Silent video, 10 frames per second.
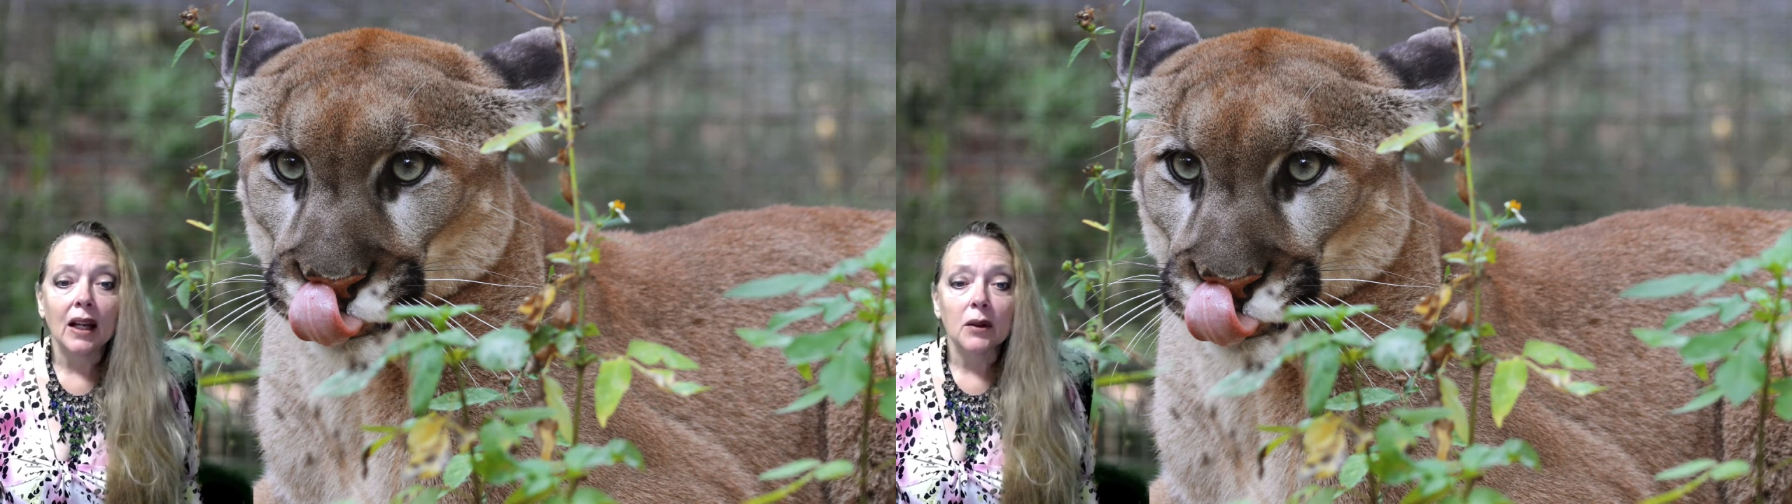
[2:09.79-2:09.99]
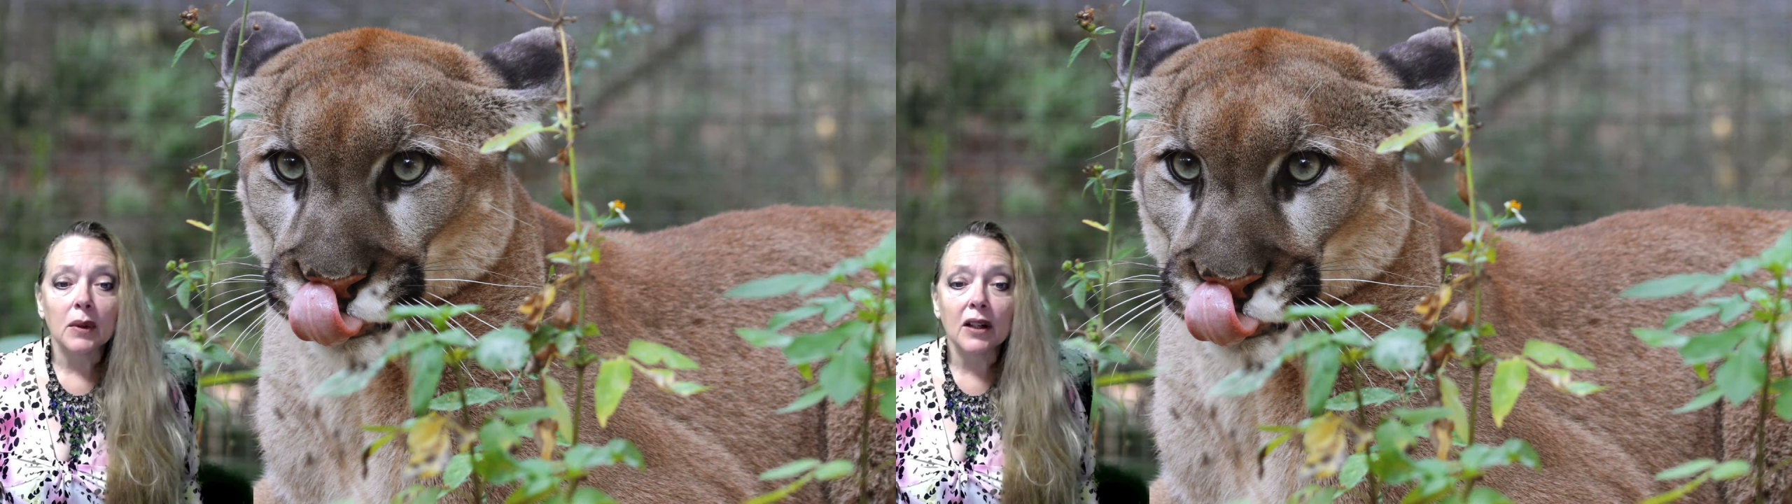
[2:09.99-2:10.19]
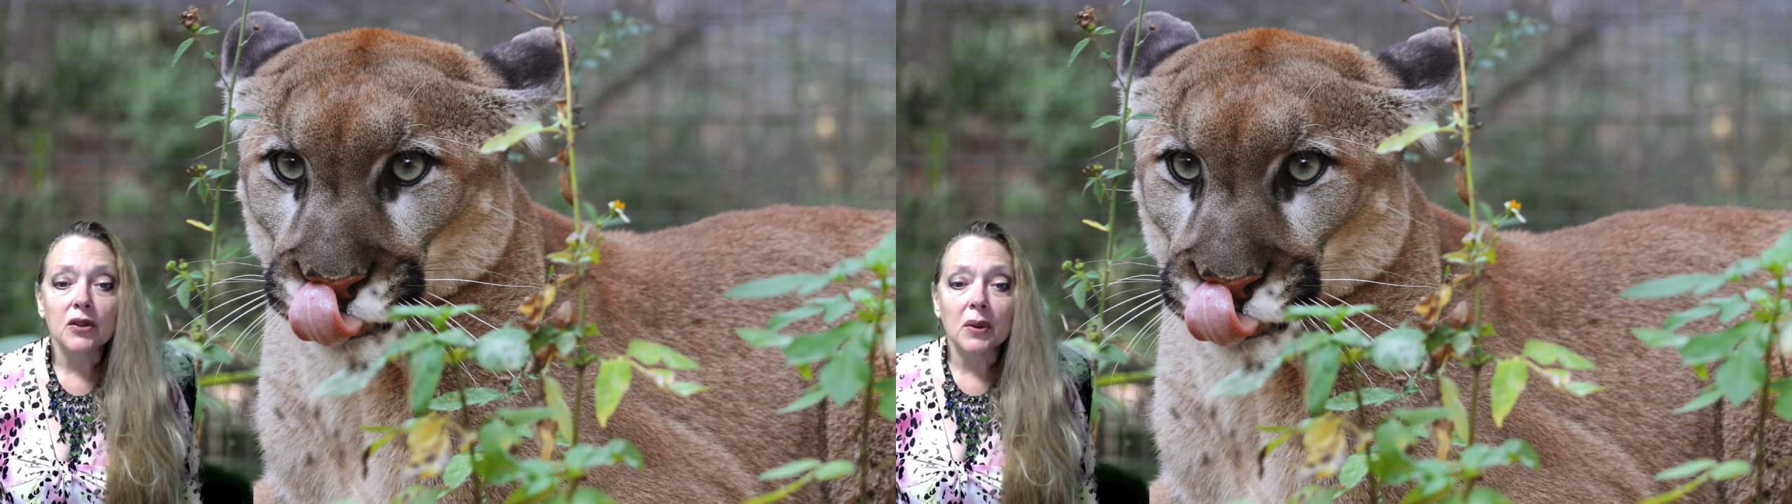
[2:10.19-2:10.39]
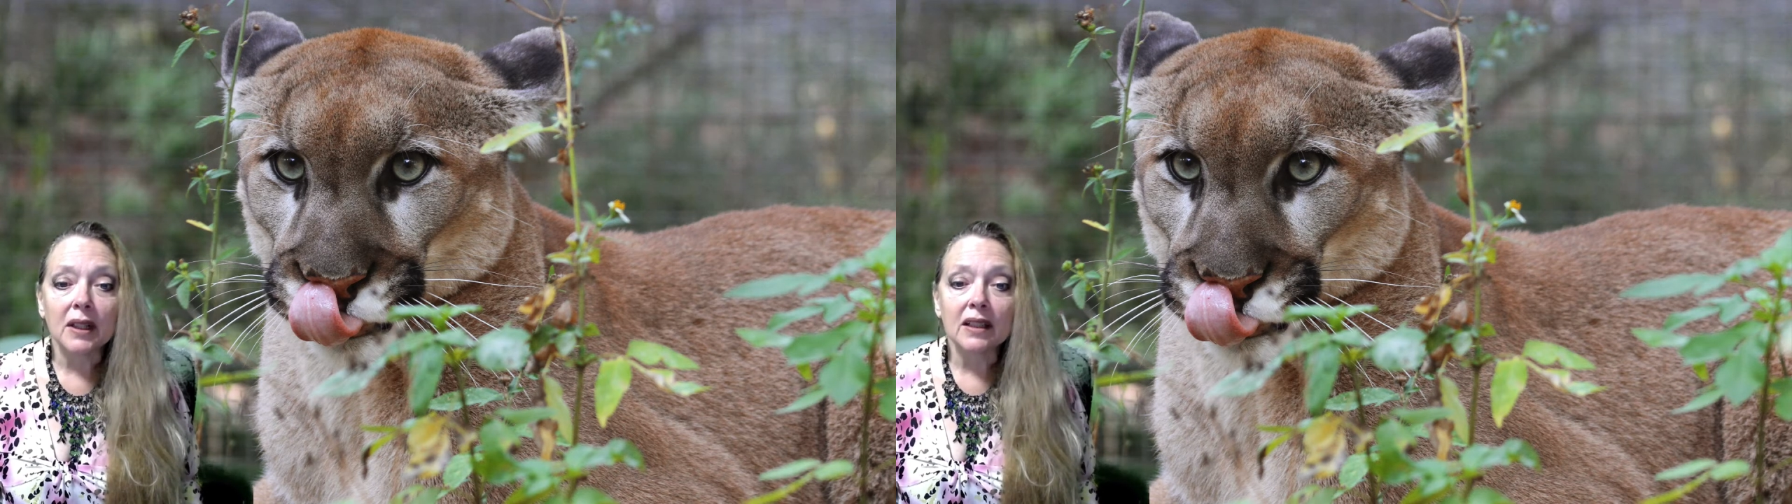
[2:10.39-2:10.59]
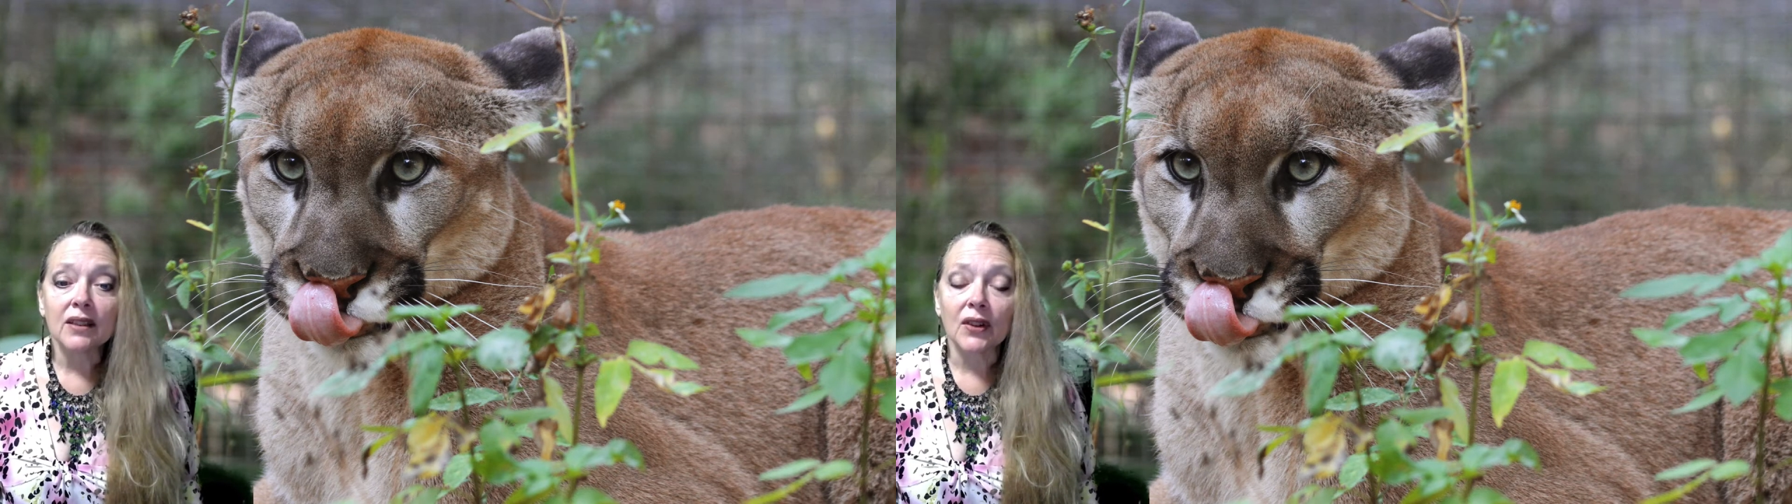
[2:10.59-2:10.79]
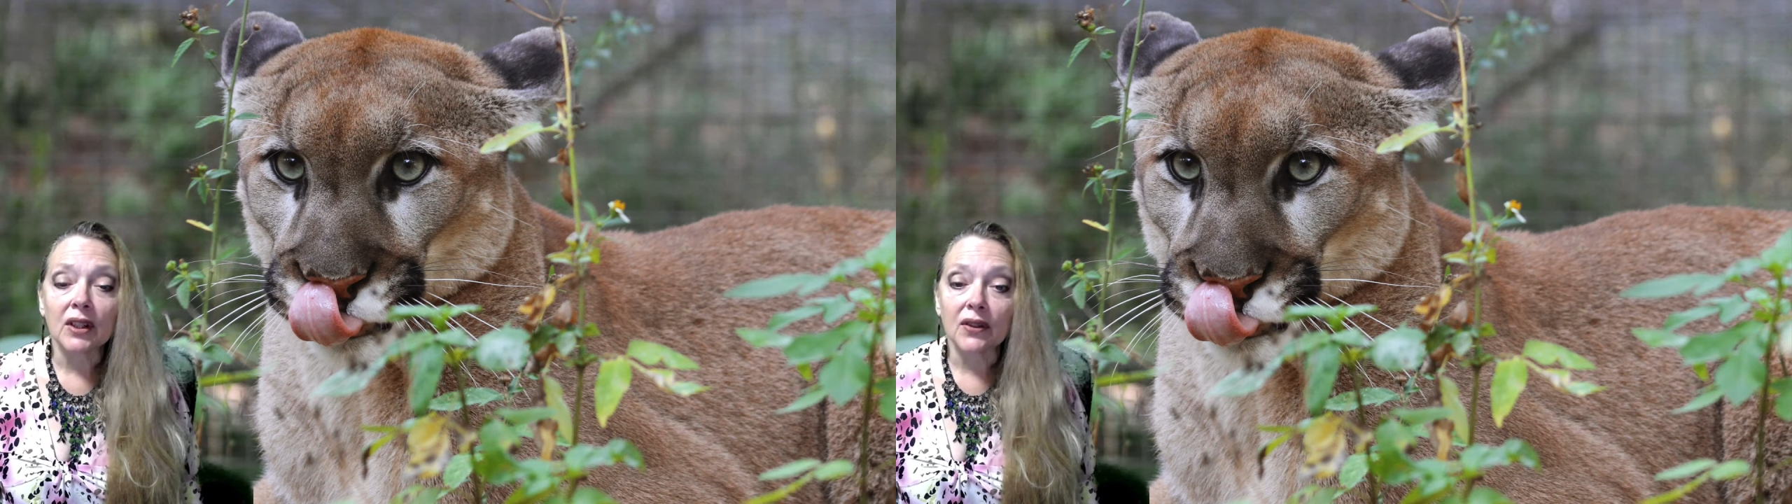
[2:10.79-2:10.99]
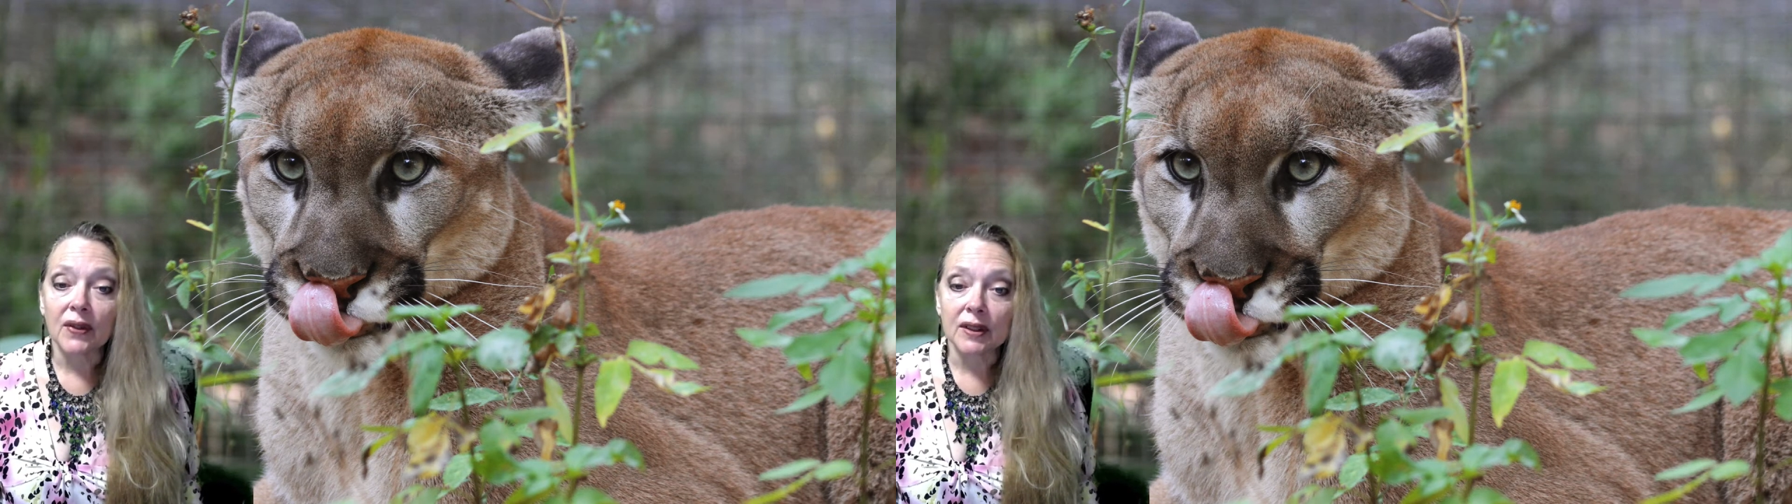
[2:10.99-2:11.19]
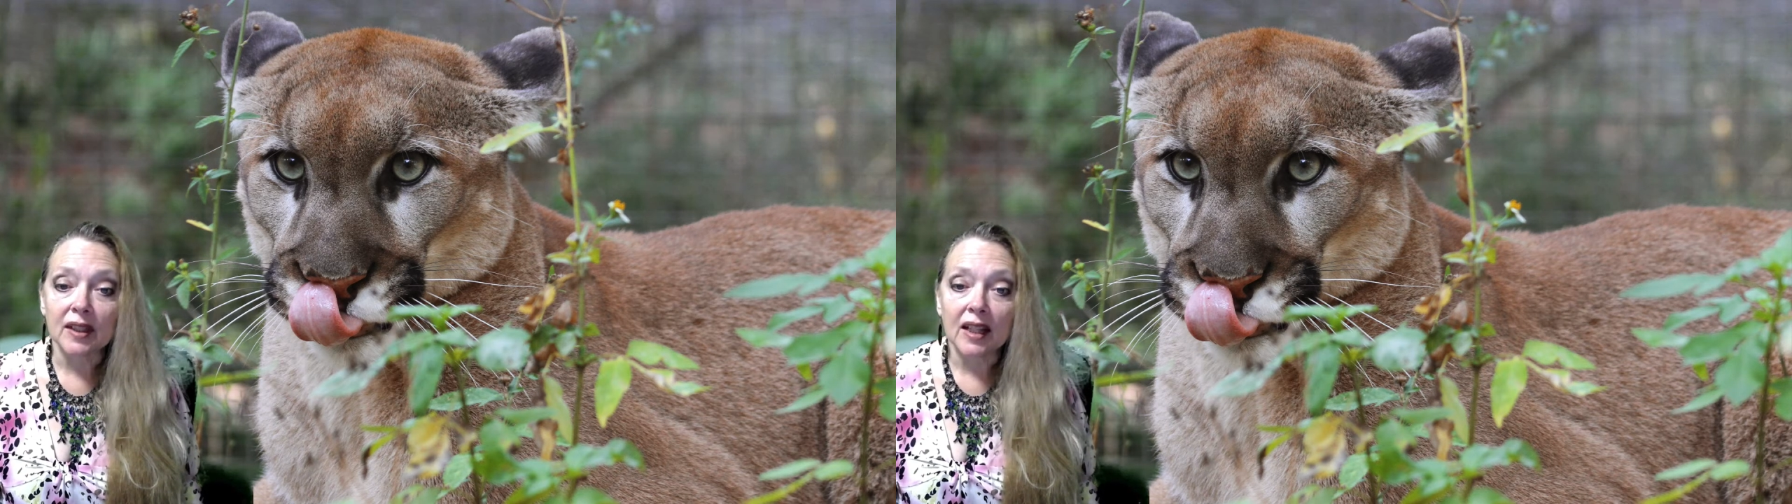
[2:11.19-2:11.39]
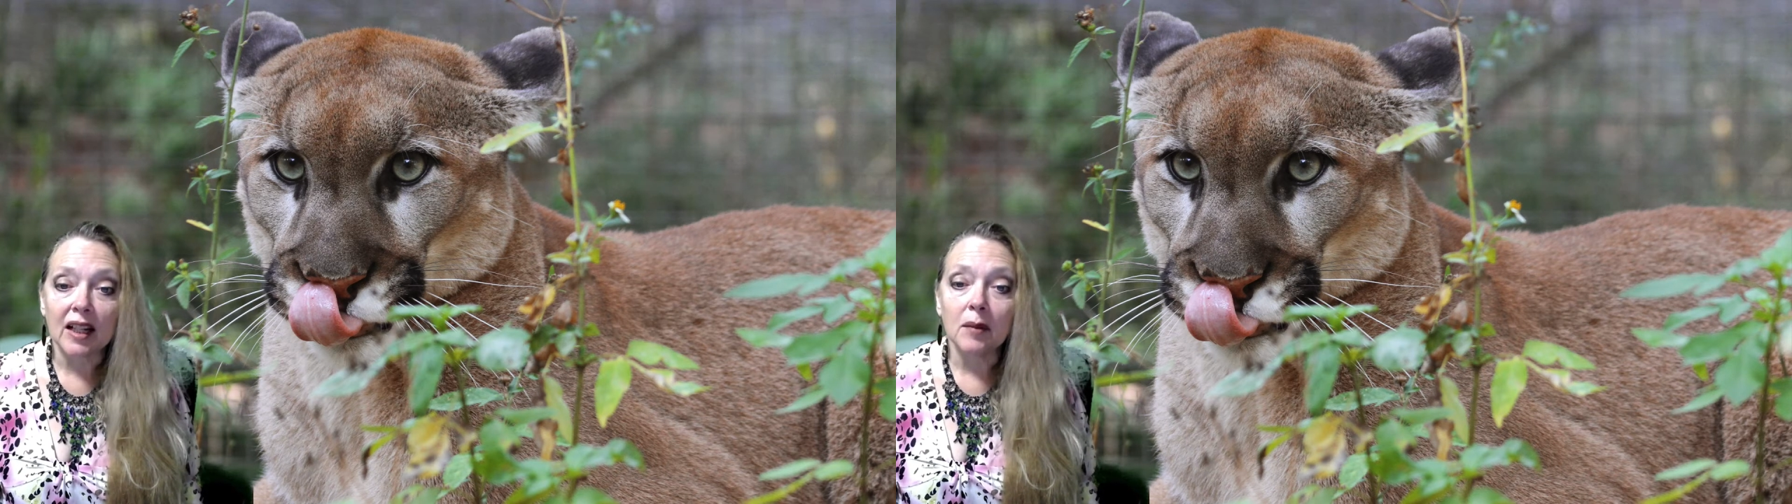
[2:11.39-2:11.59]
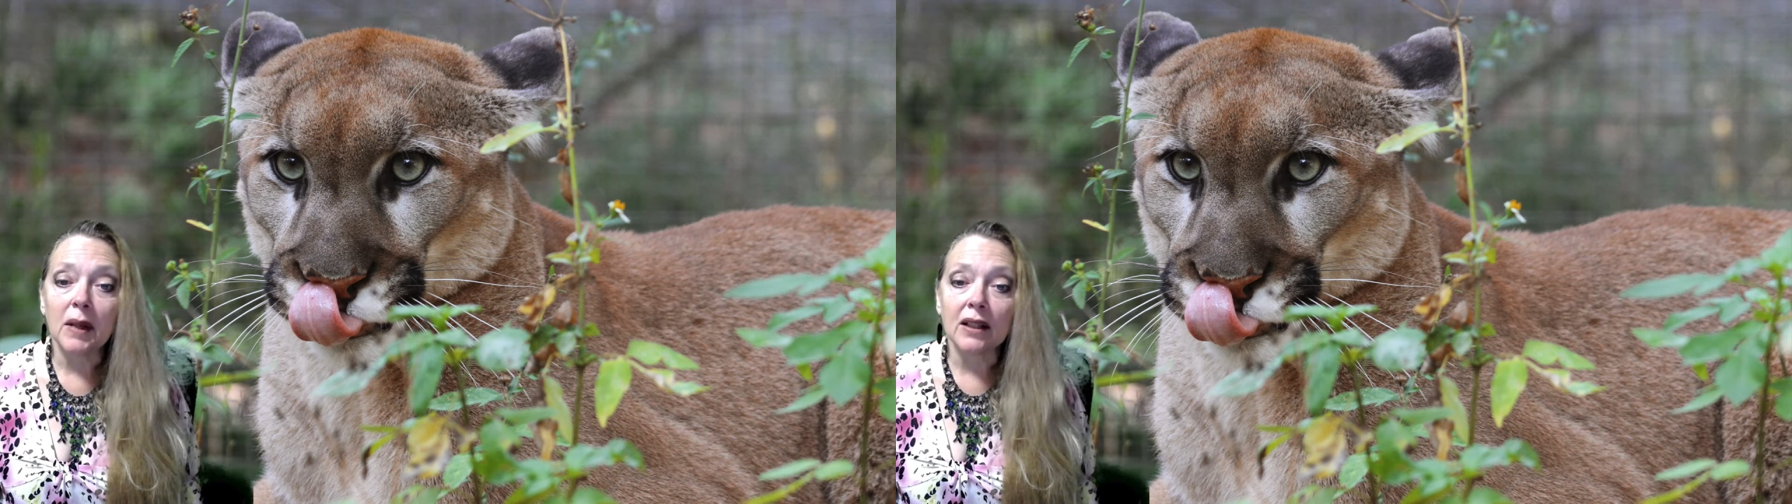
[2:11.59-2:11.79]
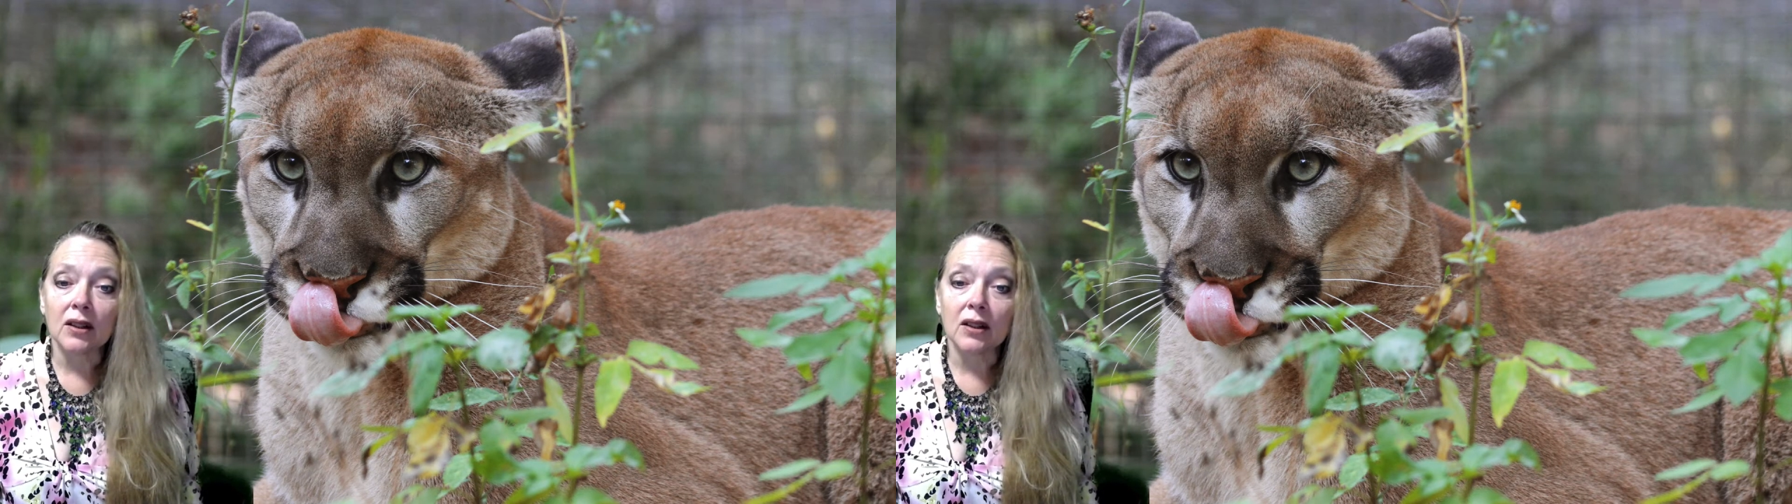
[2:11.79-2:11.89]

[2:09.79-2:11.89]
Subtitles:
Ron joined us for his first time and